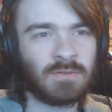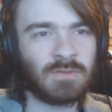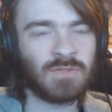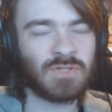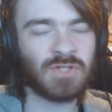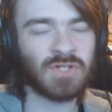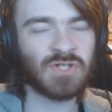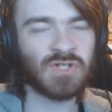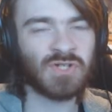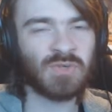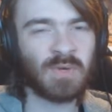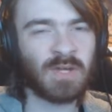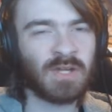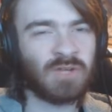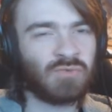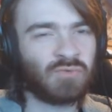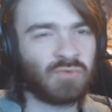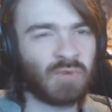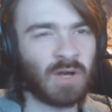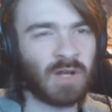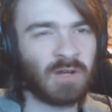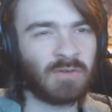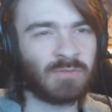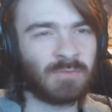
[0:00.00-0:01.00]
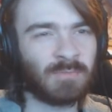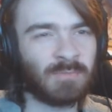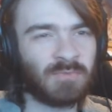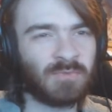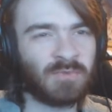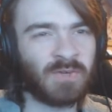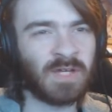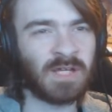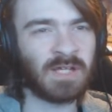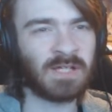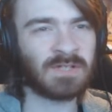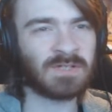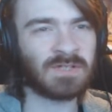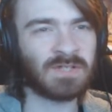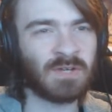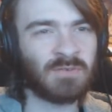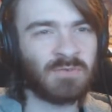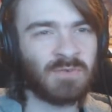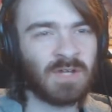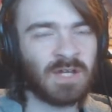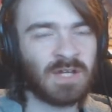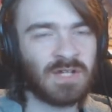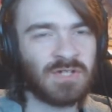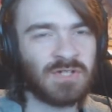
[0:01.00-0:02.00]
Just so I can run from things? I
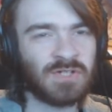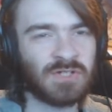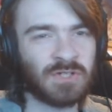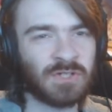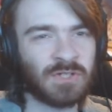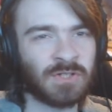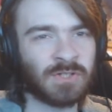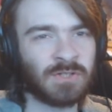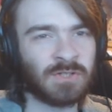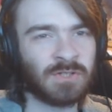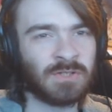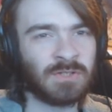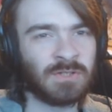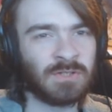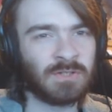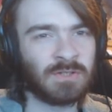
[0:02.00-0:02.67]
think I should.